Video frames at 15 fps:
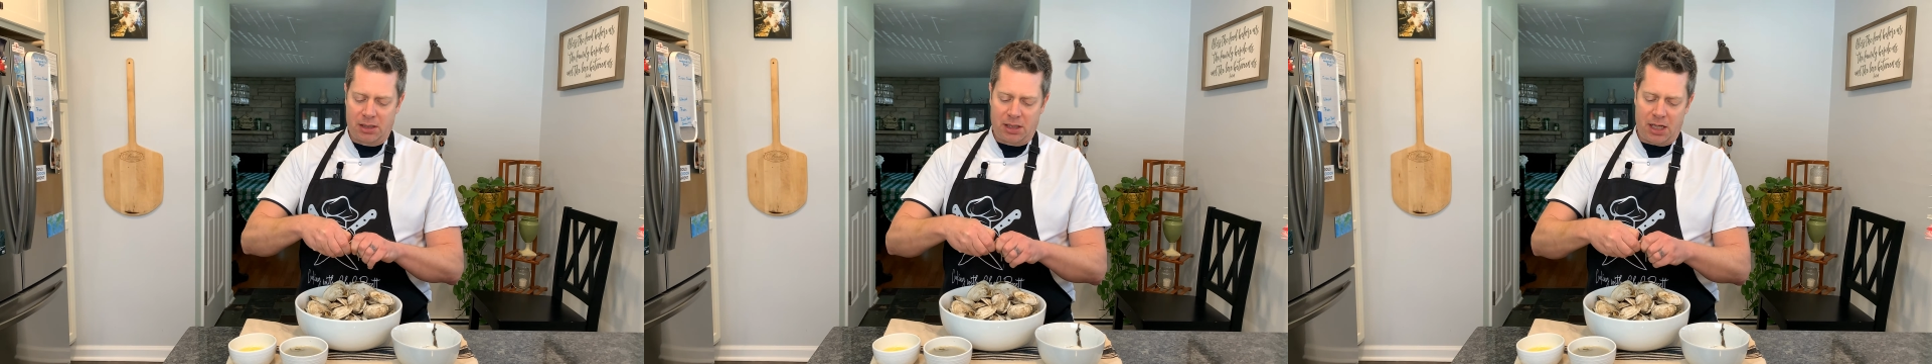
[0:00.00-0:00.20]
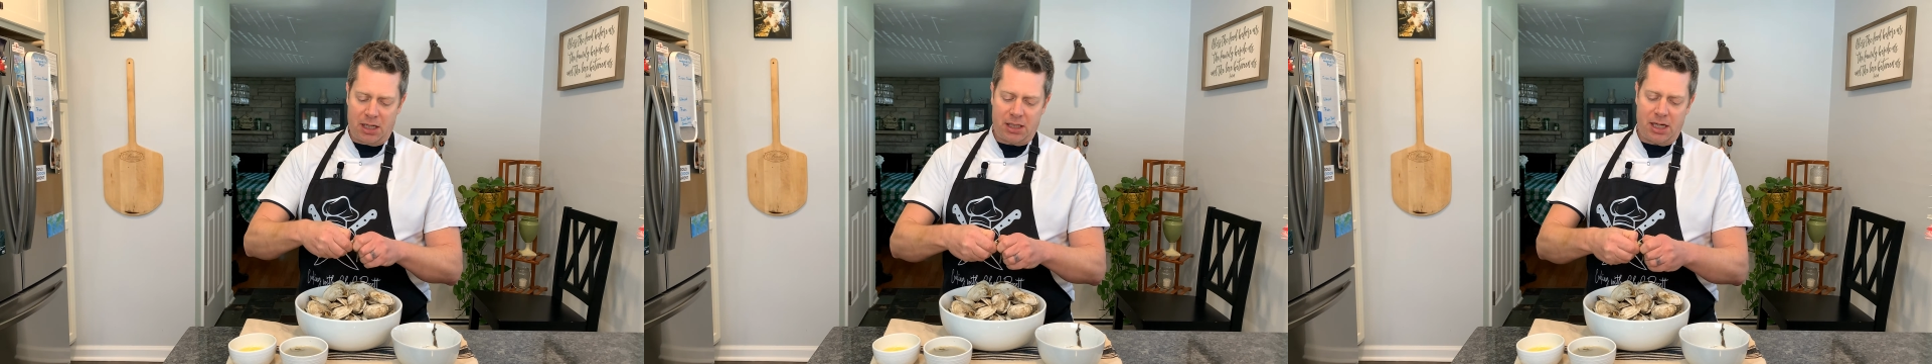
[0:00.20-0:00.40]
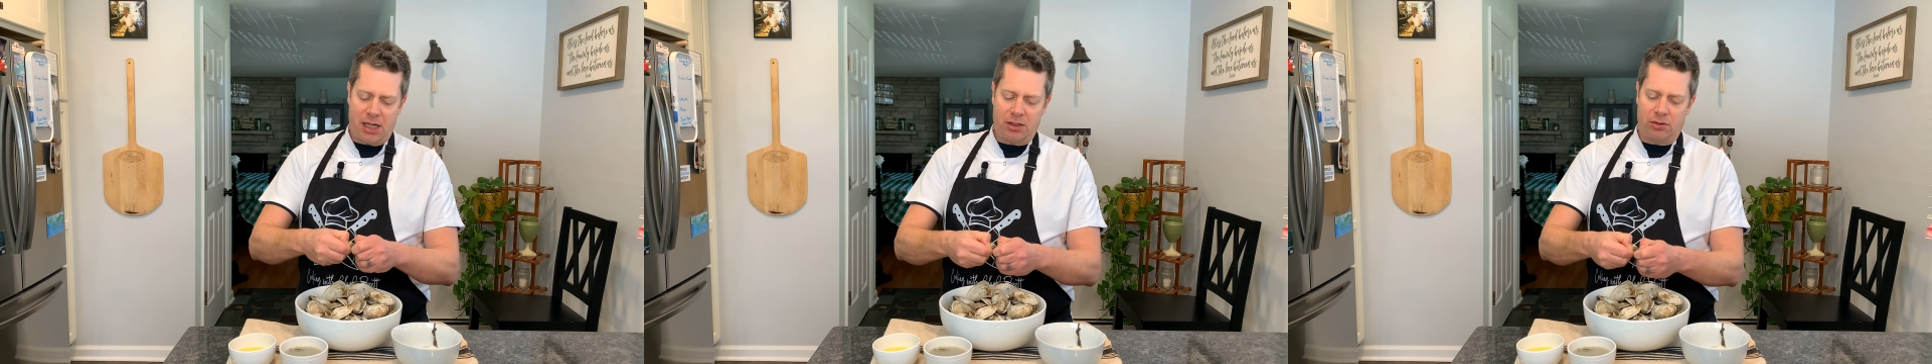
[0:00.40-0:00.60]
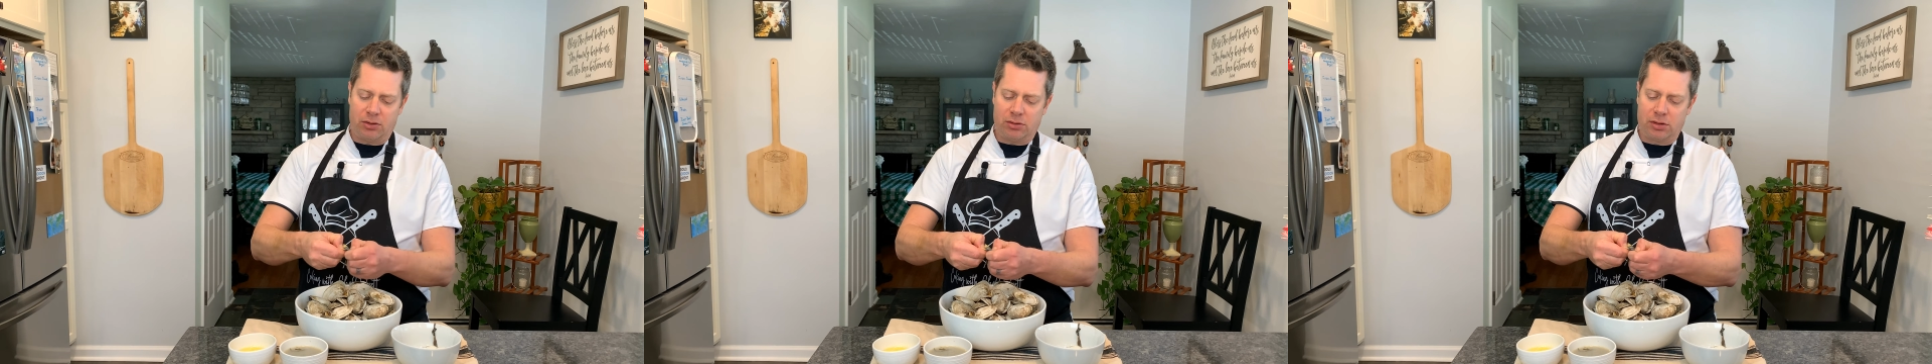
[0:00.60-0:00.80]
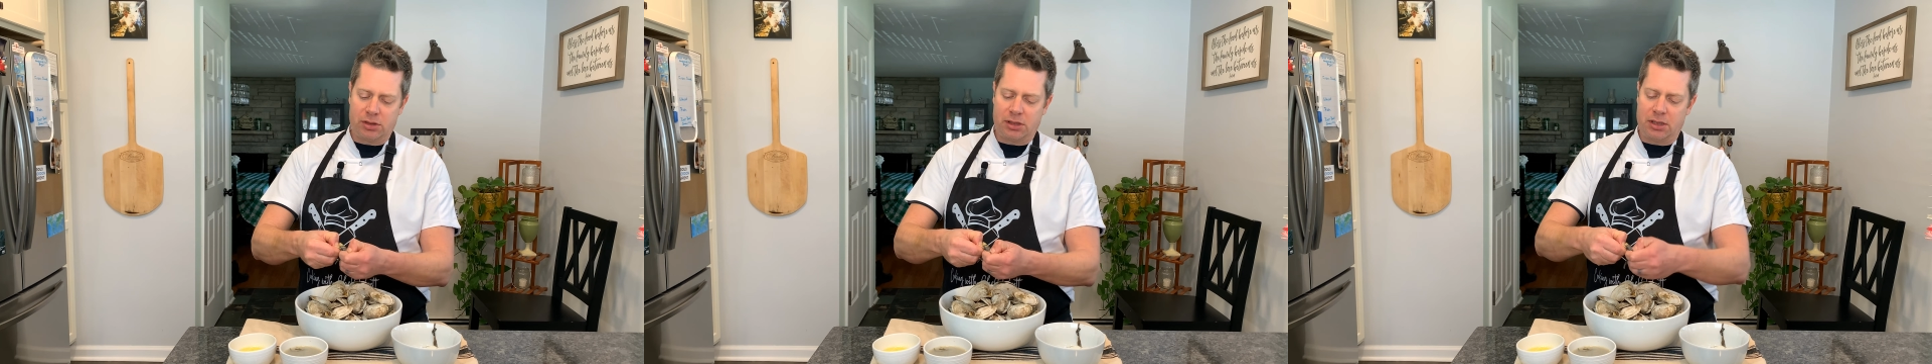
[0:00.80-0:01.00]
I kind of
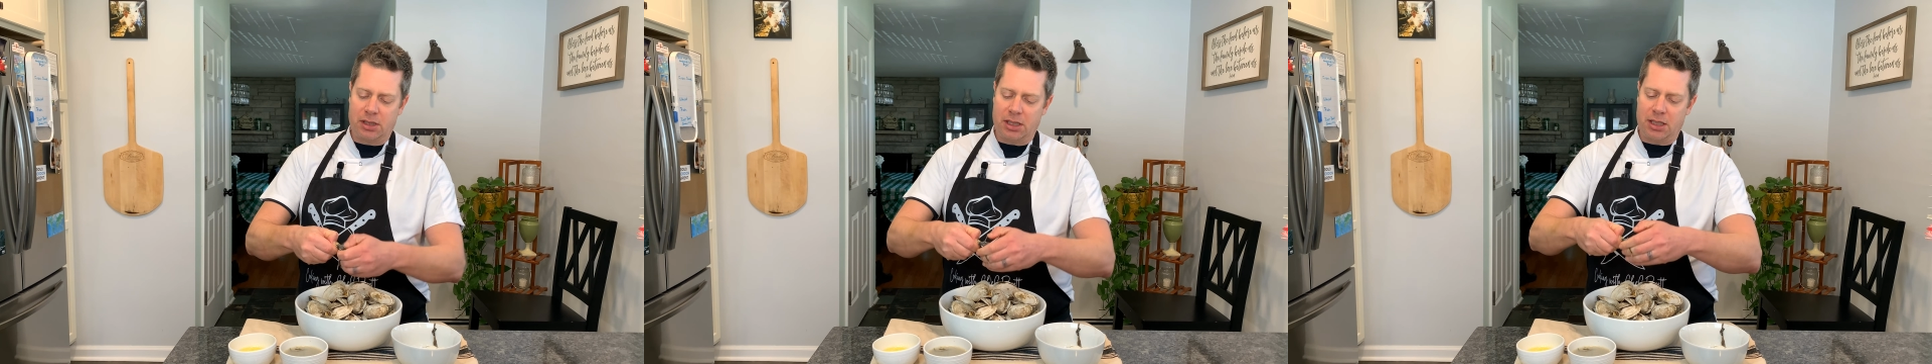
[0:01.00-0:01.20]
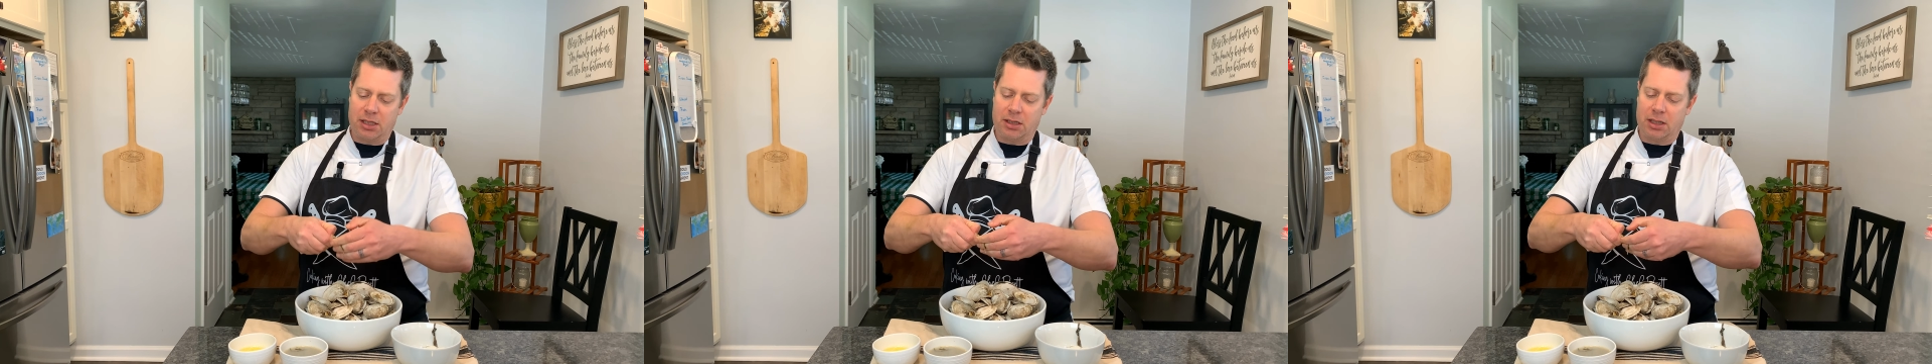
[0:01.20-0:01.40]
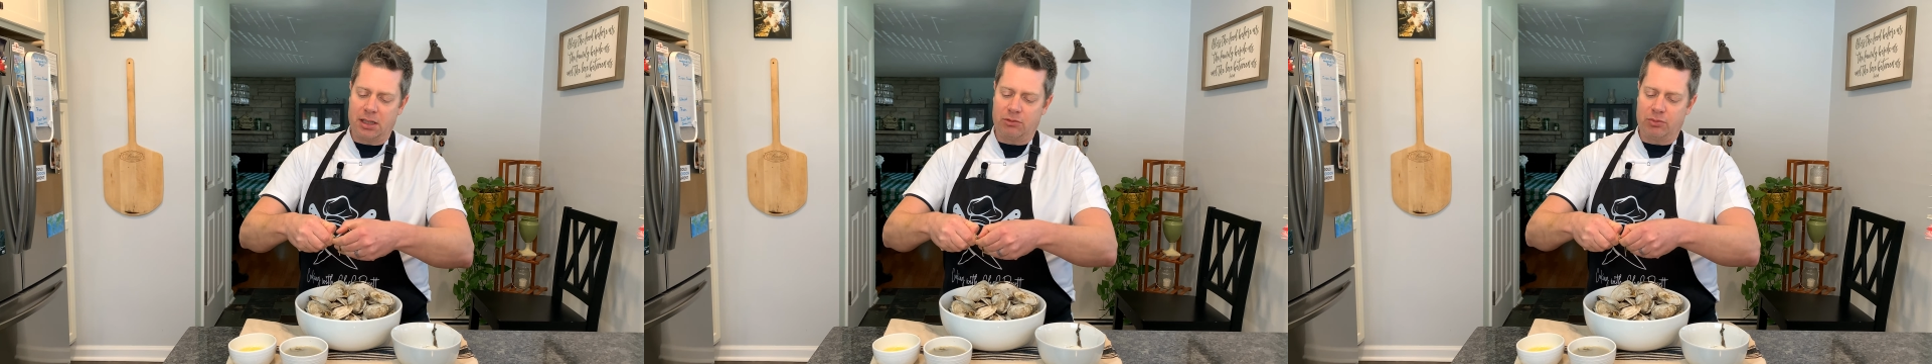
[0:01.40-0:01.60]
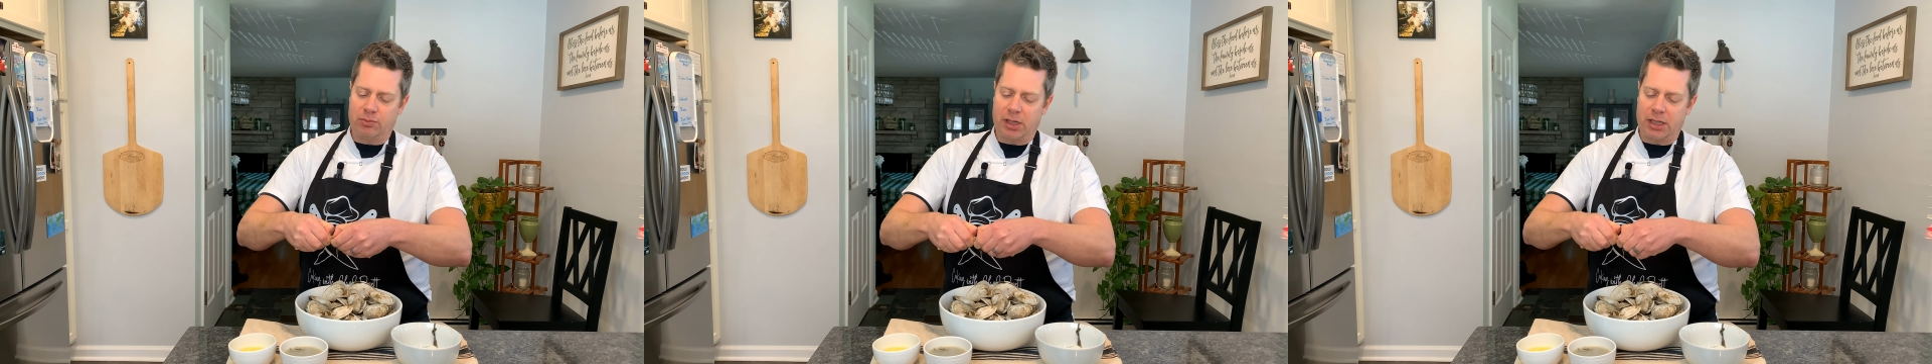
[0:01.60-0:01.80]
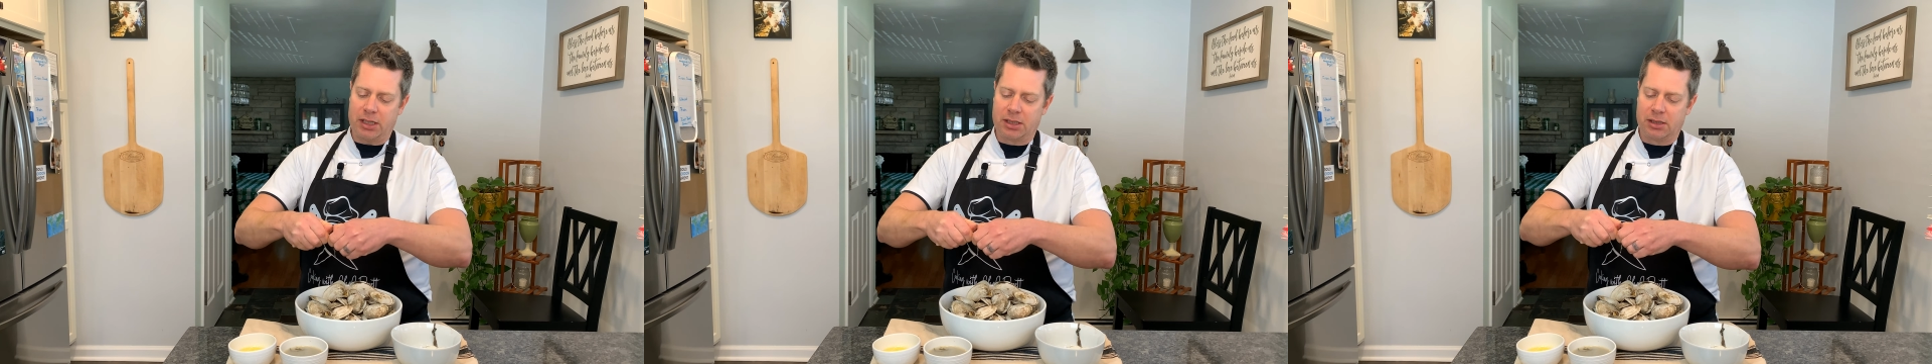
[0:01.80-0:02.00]
hold it there, and then with
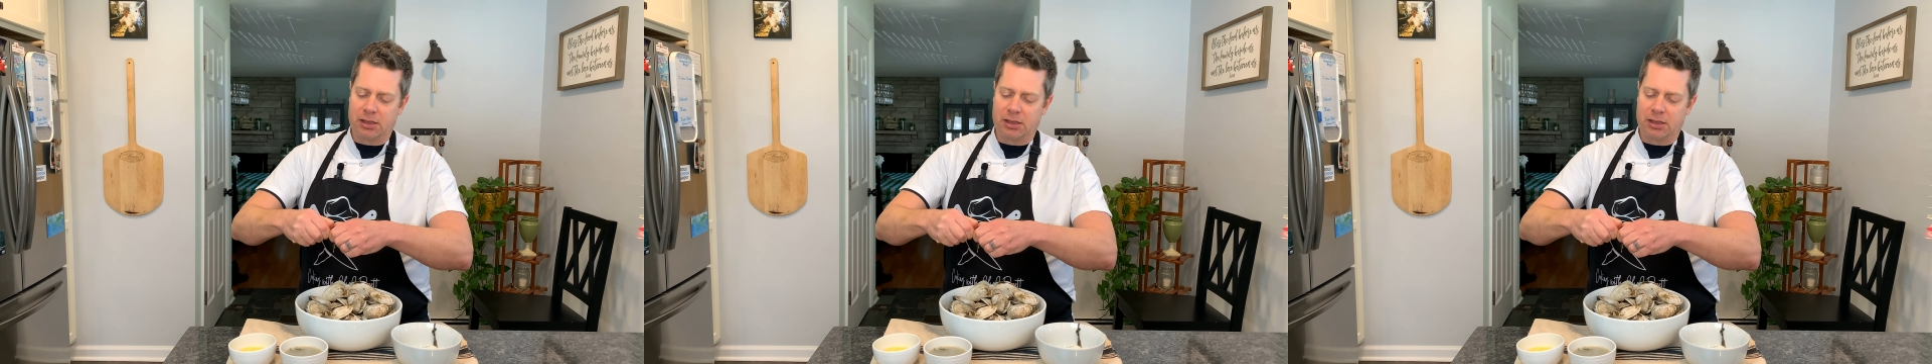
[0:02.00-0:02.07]
my